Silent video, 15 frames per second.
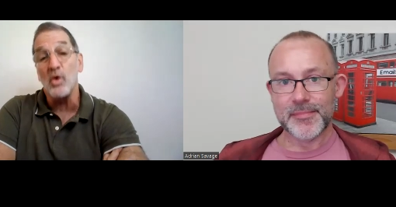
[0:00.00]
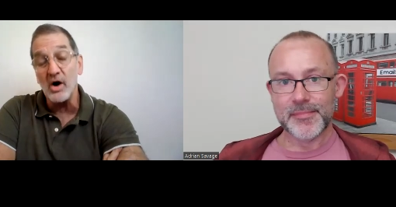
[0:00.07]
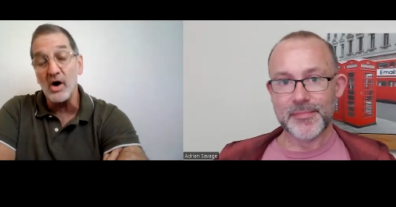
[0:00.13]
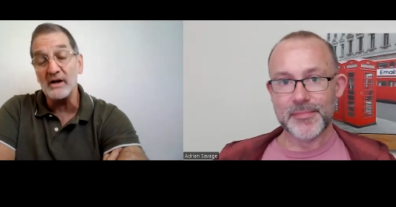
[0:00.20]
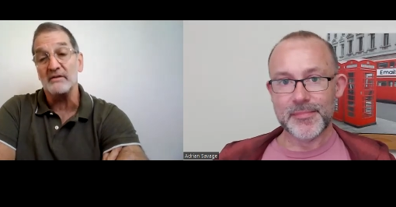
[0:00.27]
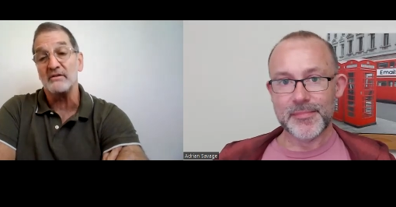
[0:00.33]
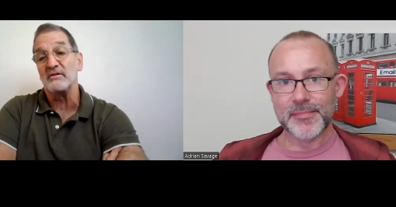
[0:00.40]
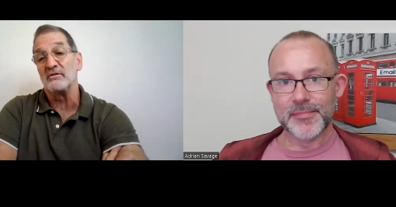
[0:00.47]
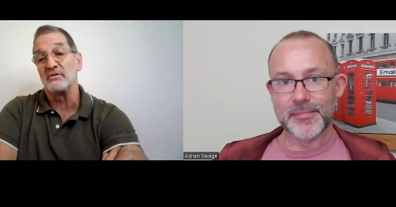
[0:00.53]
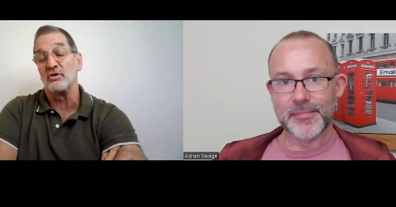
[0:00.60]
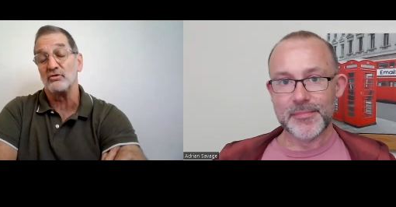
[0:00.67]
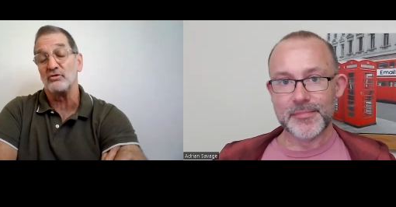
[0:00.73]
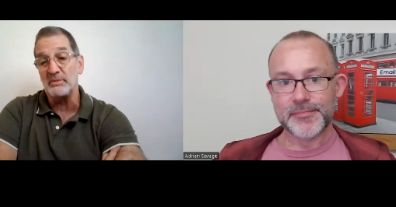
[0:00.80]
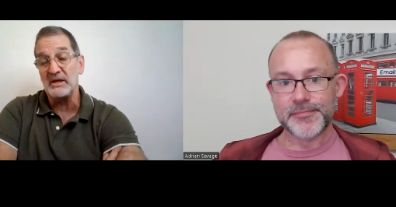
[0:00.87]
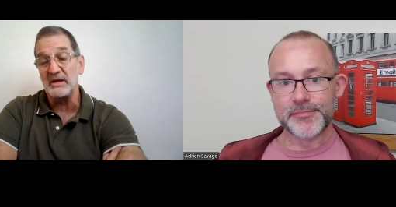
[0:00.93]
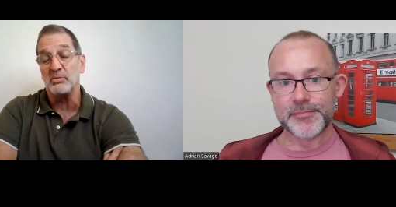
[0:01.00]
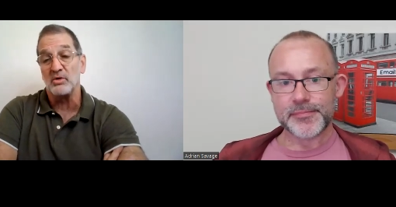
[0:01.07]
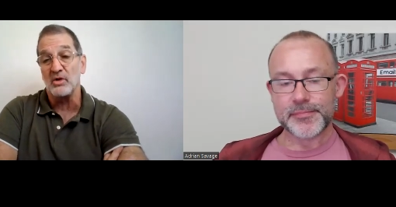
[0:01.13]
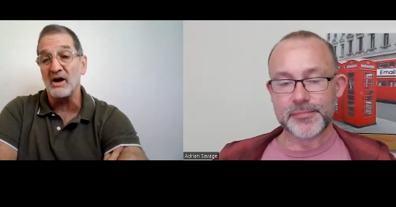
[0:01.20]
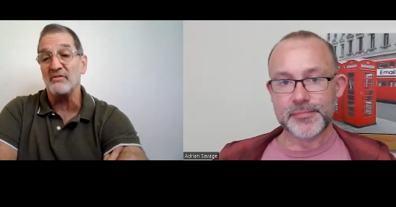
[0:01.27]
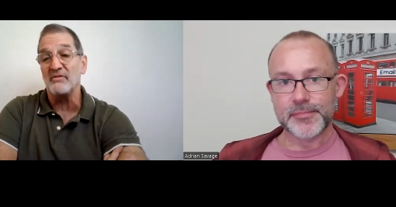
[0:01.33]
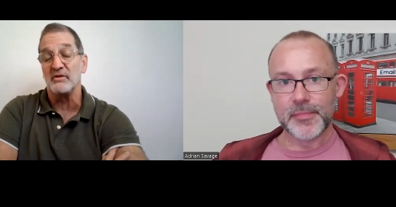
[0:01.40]
Speaker 1: want those
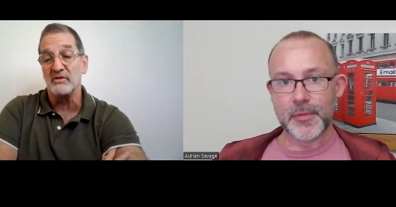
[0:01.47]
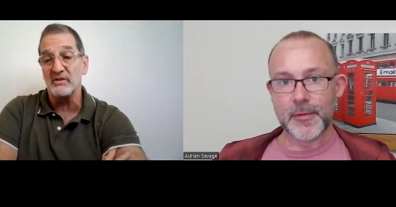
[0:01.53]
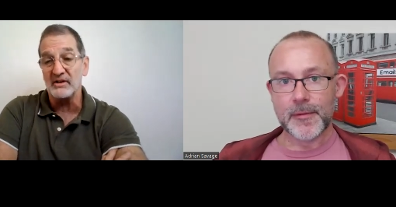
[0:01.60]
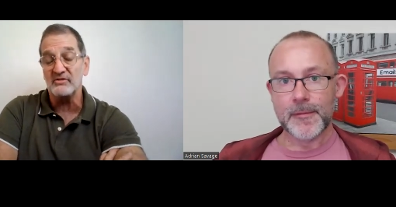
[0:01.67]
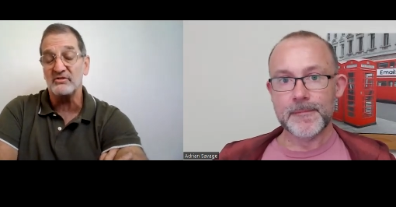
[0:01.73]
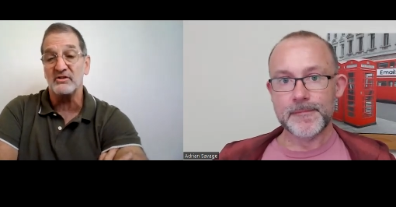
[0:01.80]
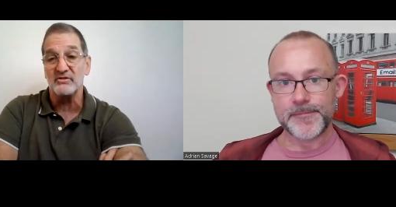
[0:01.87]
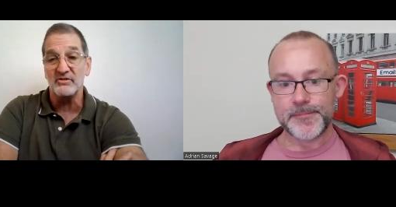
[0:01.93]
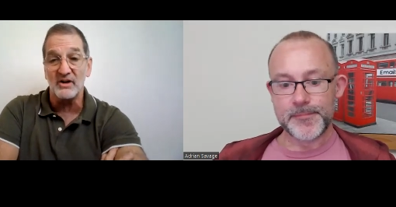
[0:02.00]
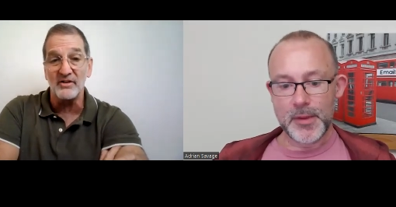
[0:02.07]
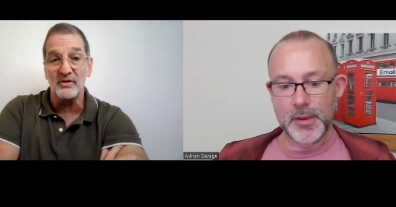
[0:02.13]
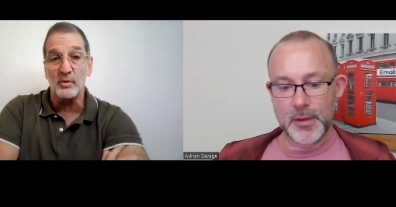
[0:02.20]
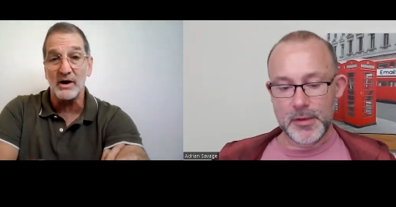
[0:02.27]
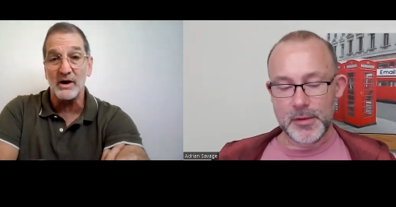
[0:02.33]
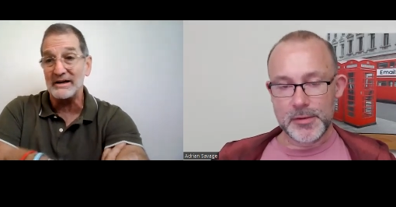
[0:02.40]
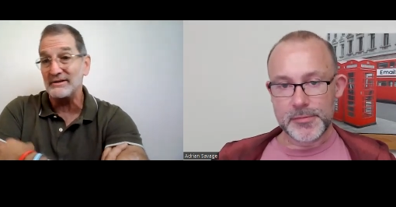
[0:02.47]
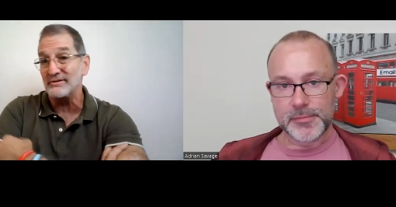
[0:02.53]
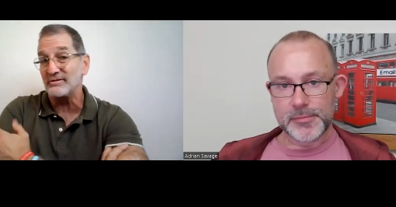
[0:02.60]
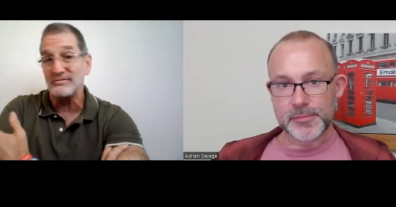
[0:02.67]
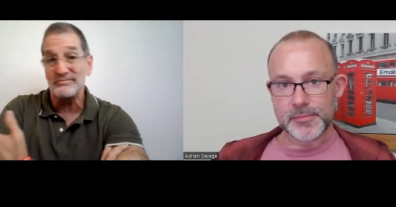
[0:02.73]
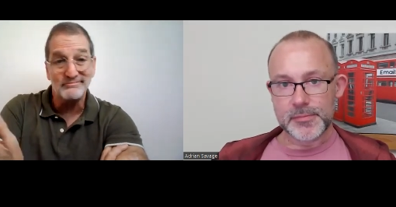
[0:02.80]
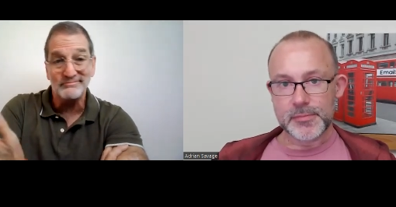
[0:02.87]
people off your list because
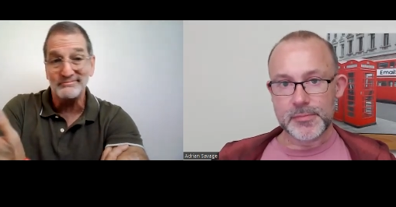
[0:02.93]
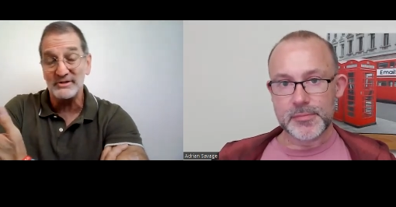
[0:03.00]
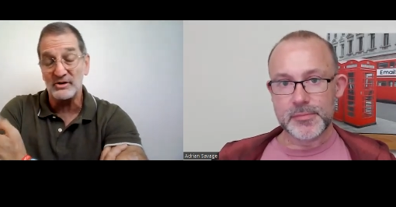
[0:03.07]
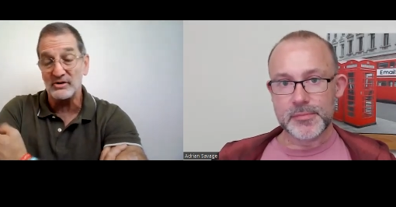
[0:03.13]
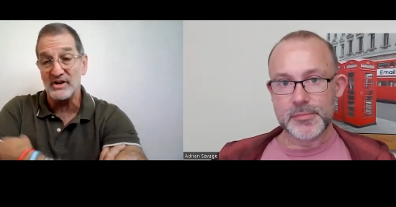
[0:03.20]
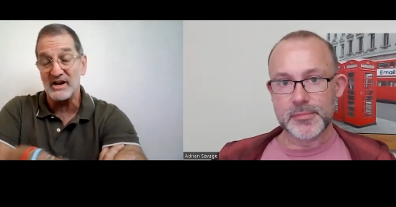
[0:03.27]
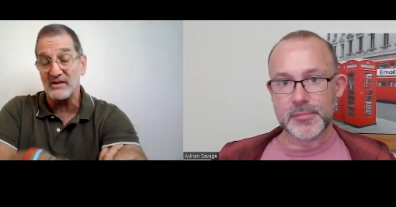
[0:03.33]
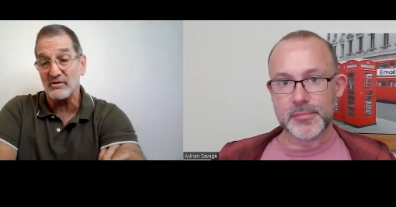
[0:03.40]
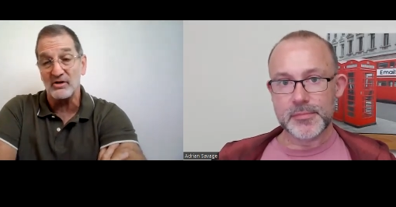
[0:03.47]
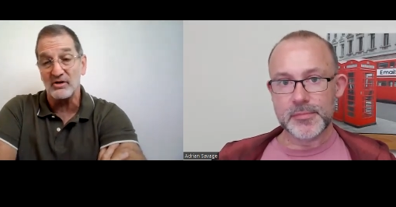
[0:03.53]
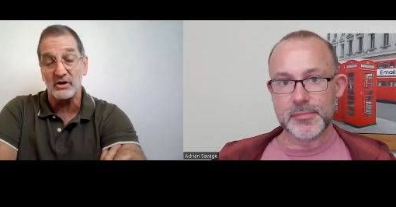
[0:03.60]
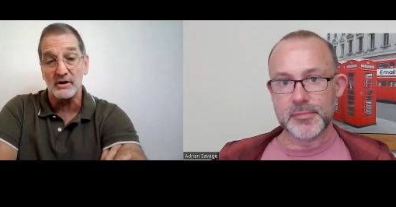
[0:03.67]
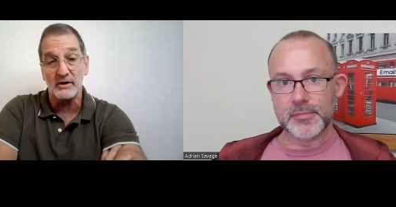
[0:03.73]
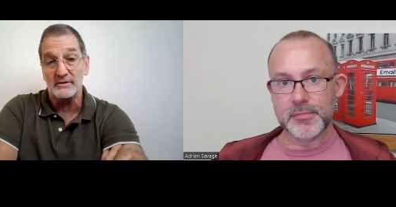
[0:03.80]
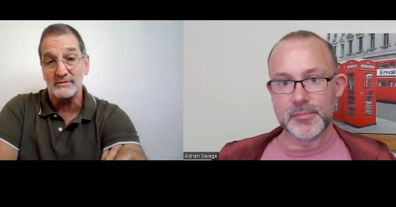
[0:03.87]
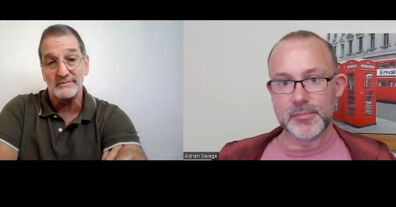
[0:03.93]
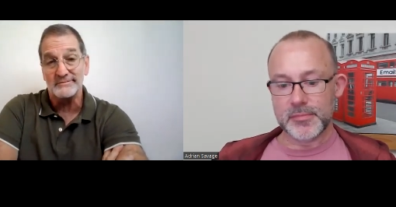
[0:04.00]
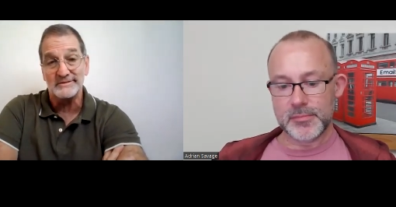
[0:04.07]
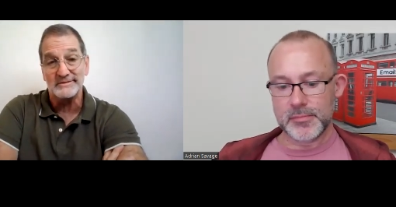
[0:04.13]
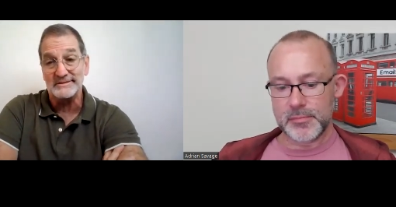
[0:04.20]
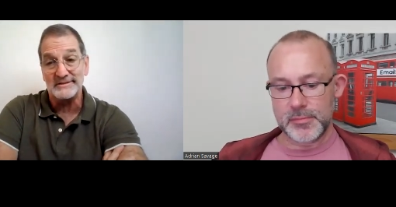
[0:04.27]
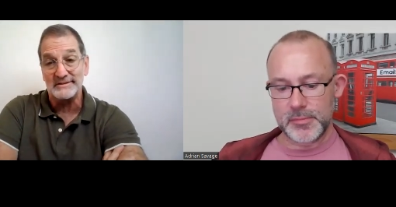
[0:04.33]
otherwise you're never gonna
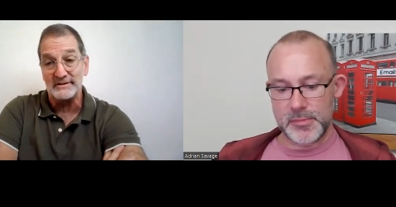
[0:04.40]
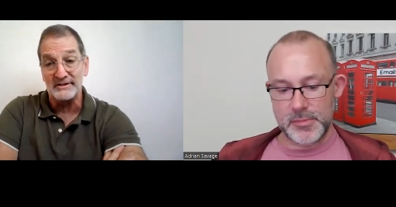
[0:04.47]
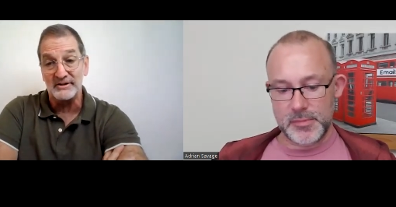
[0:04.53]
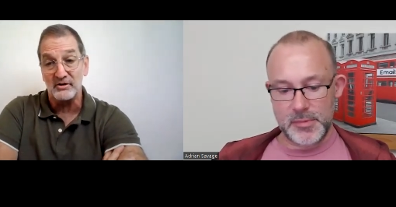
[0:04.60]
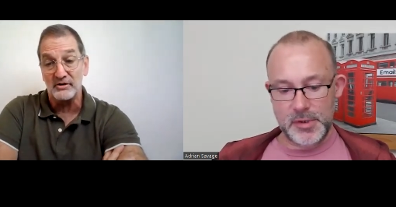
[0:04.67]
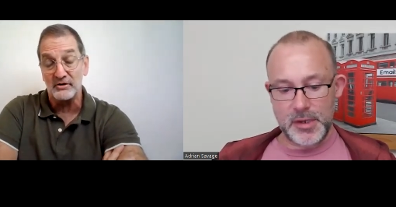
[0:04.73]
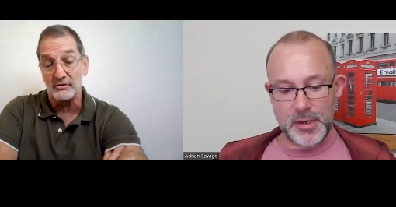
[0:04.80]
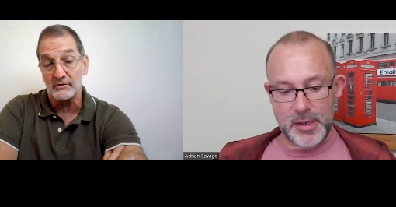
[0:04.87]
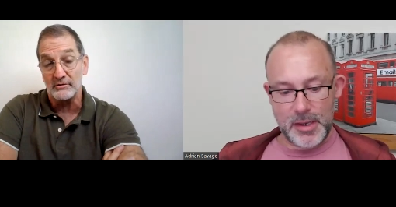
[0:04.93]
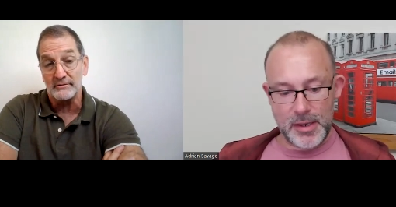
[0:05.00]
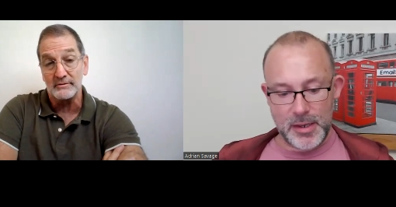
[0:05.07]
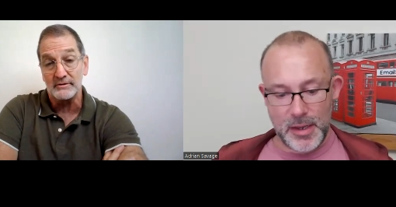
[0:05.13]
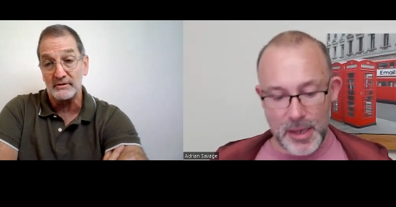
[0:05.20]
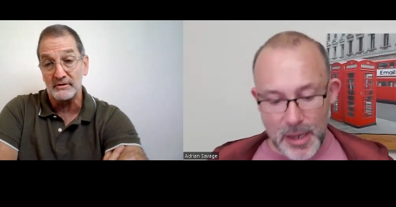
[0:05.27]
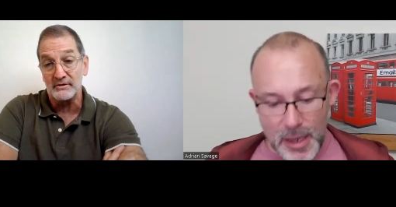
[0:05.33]
you, yeah. you know you're